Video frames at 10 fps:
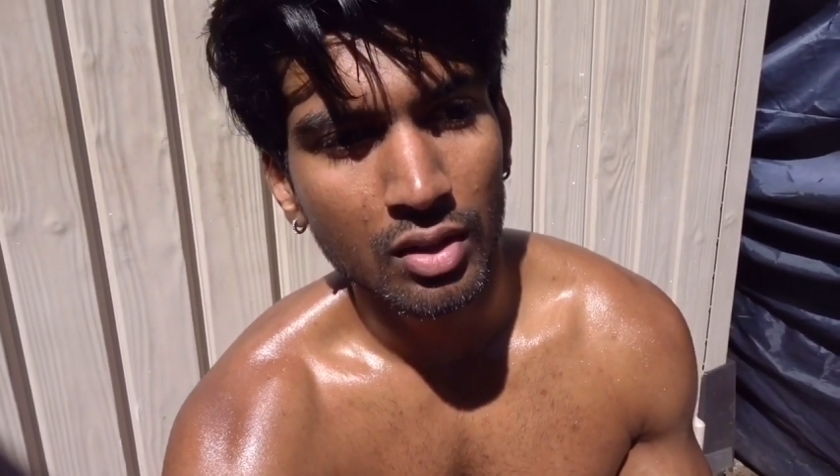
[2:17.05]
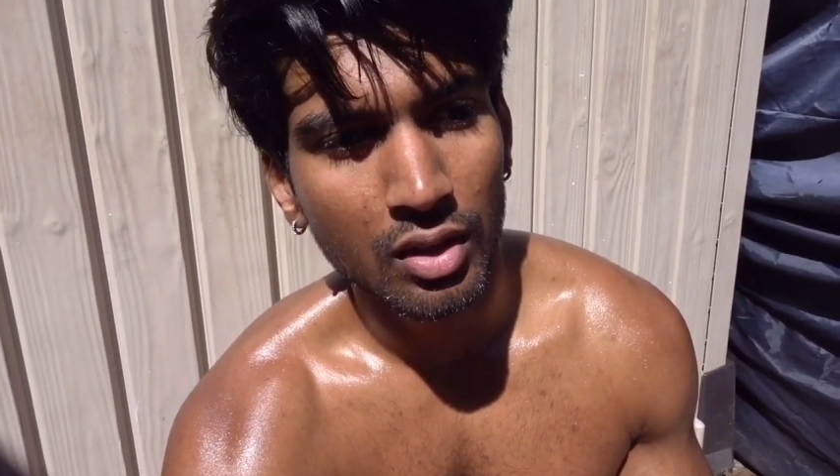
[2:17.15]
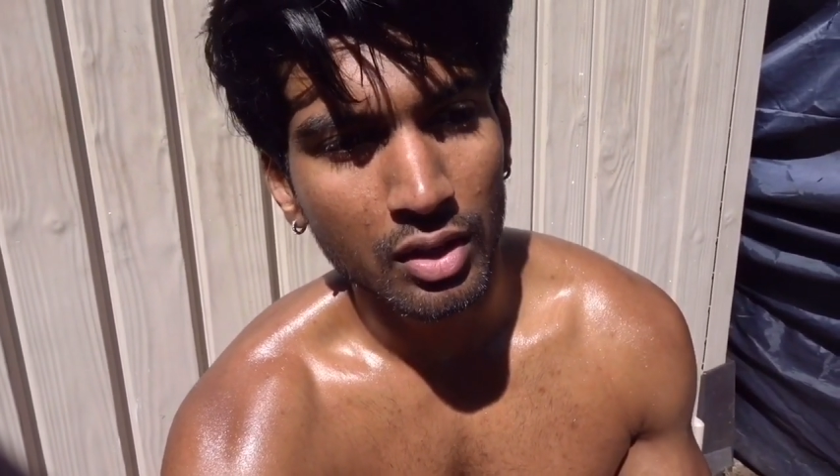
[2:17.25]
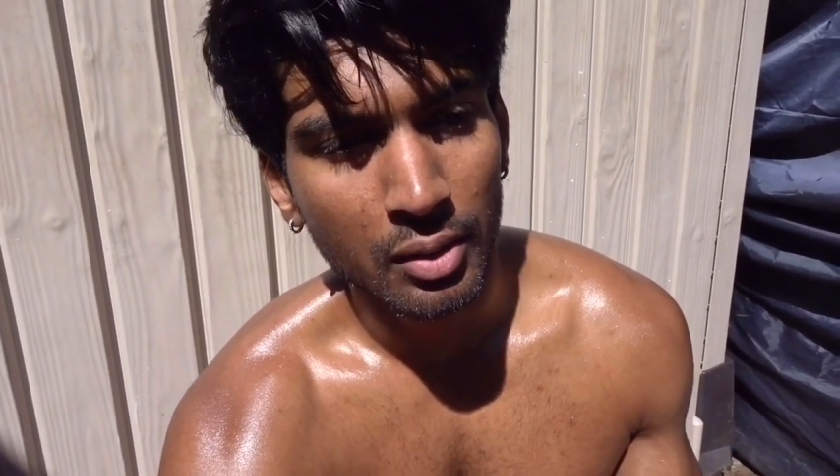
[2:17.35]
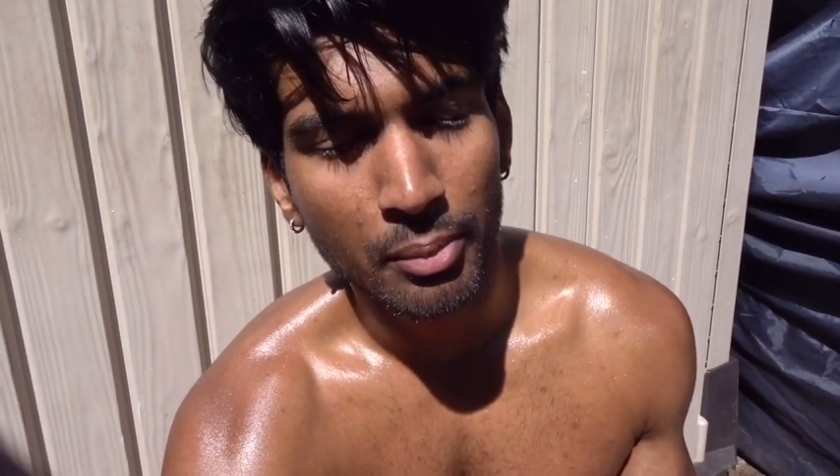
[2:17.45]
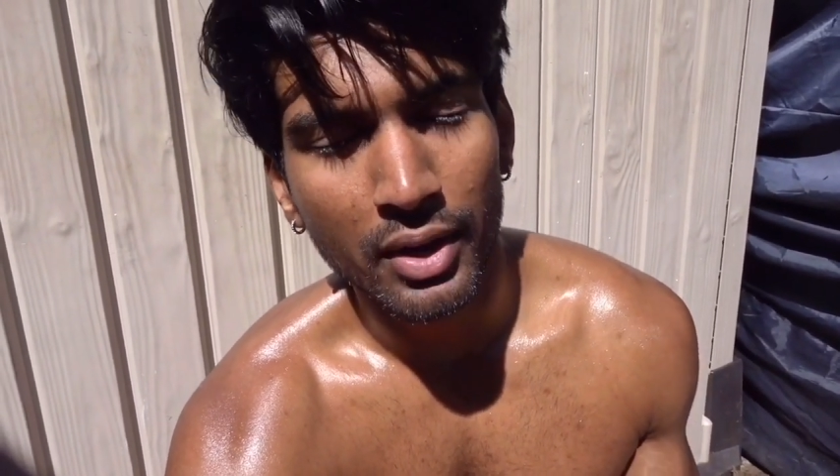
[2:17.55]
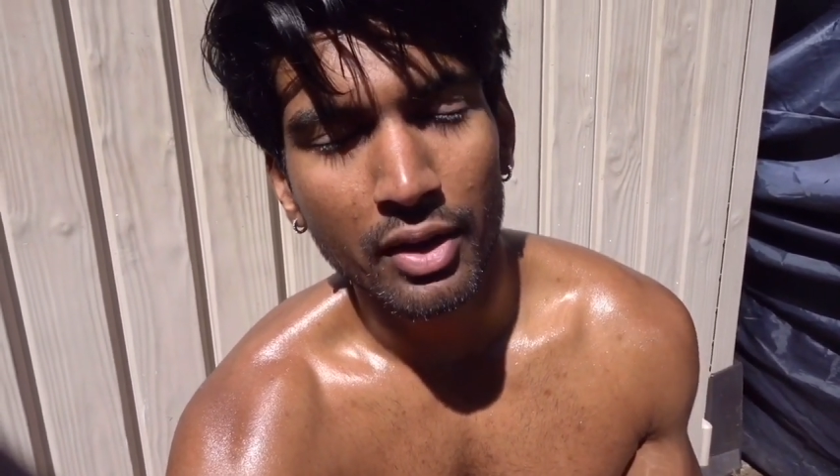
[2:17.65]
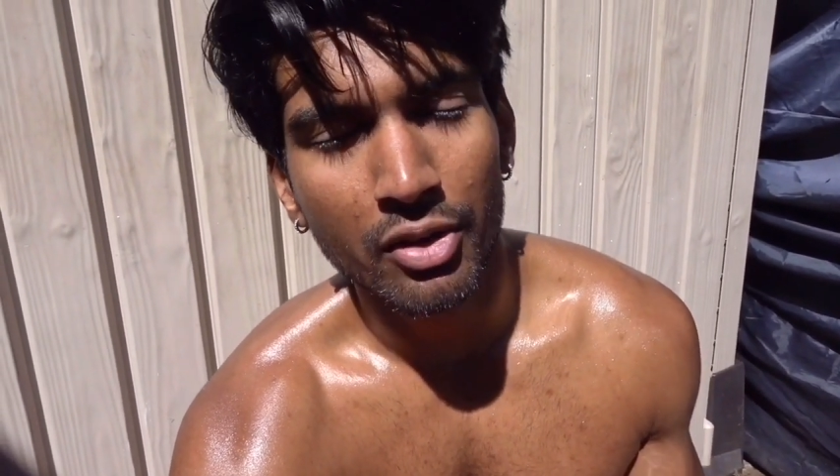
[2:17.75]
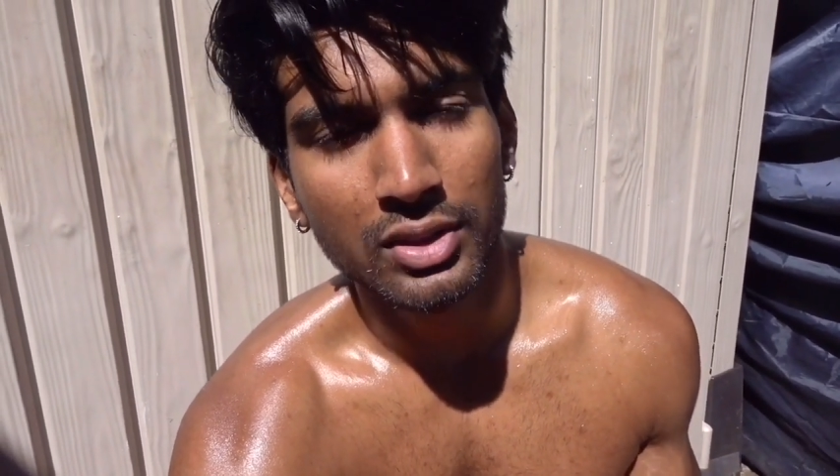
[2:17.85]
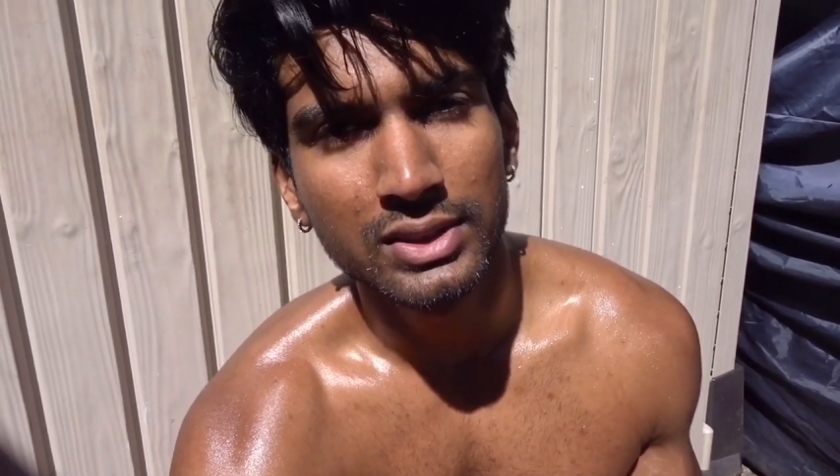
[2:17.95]
other
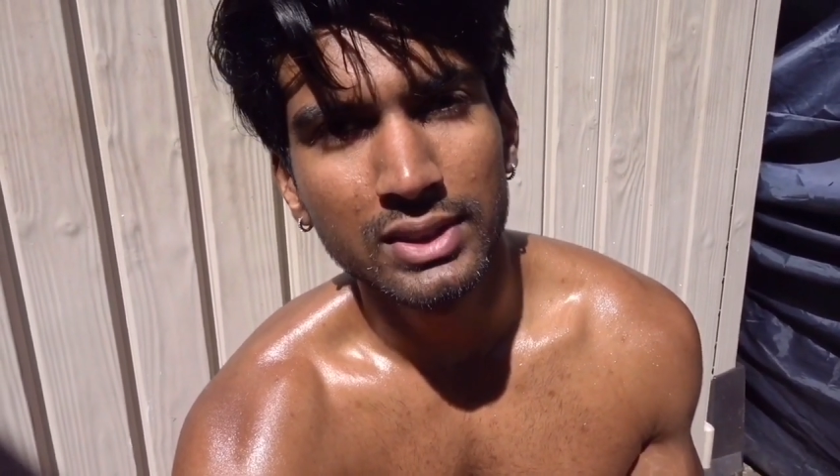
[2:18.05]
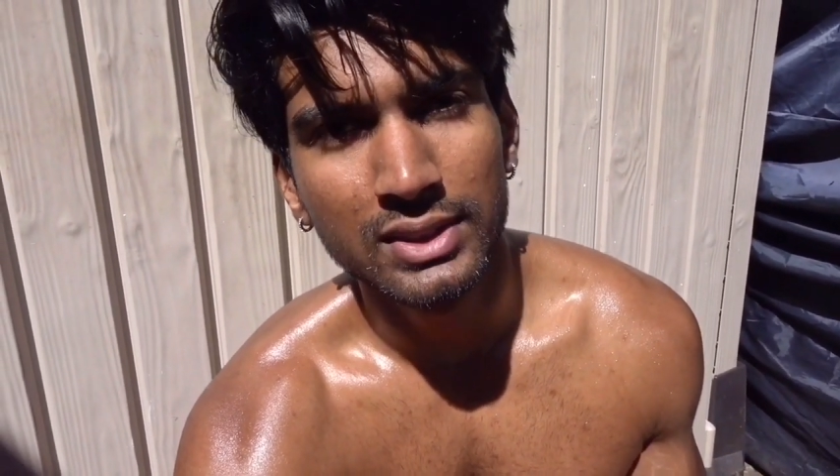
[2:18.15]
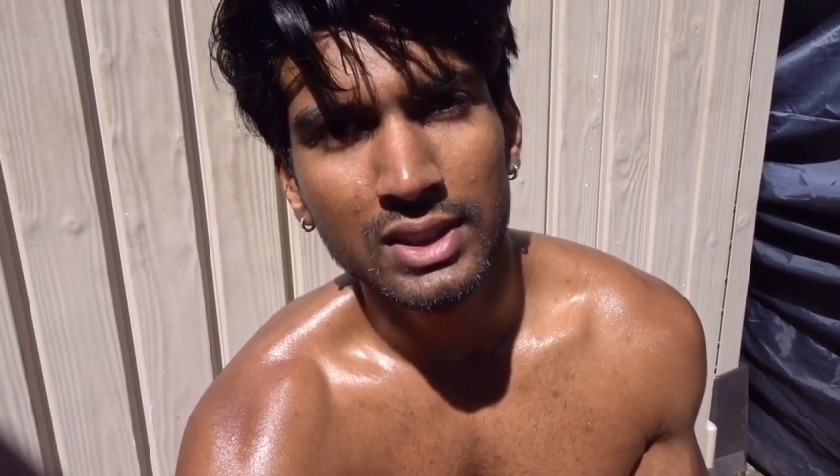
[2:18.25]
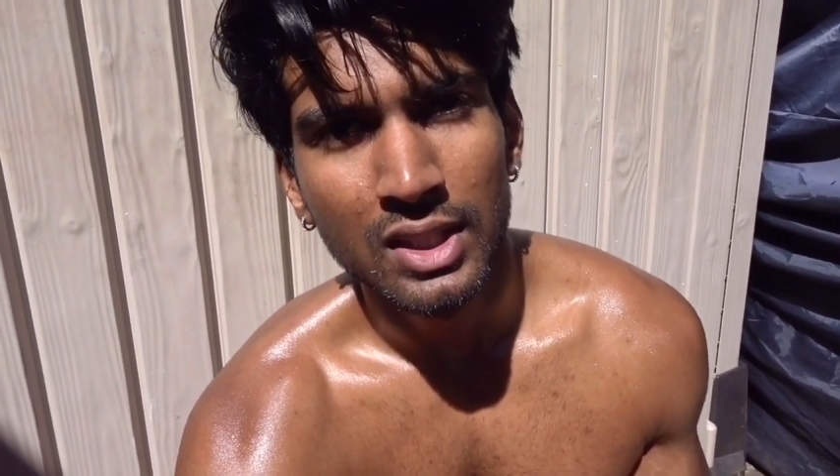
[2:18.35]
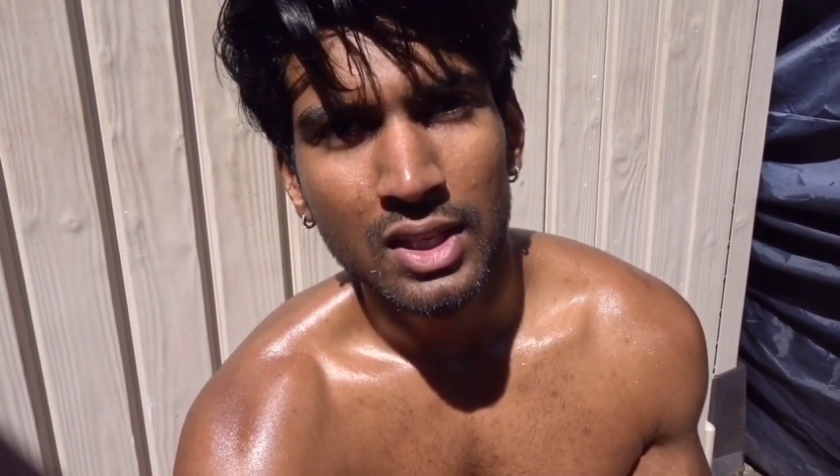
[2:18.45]
priorities.